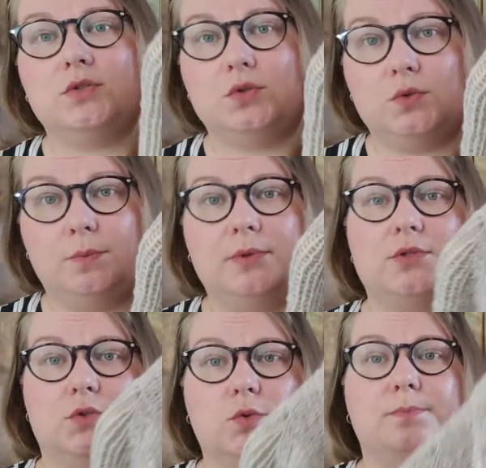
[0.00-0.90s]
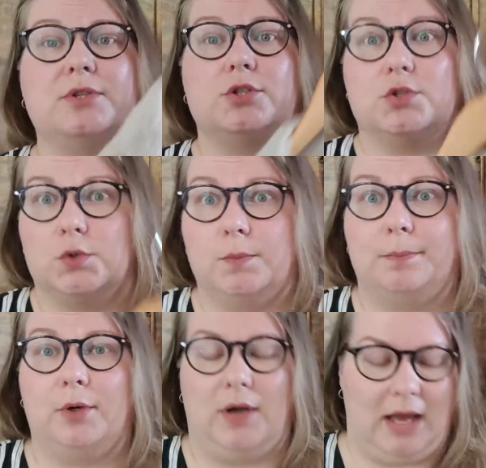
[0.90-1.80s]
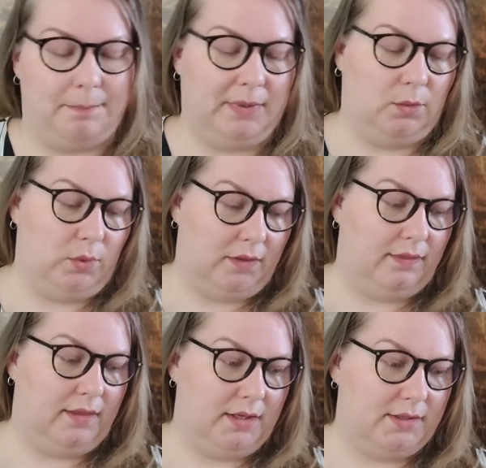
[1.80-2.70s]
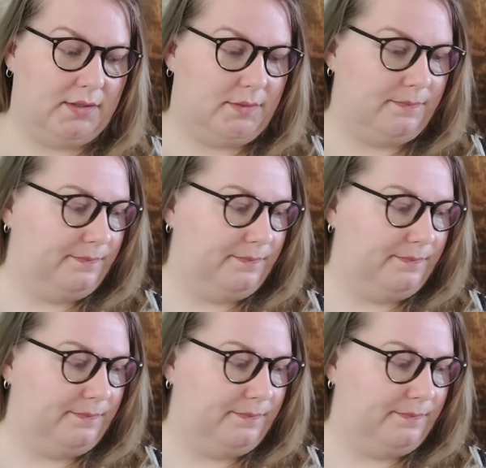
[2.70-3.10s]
super happy with this.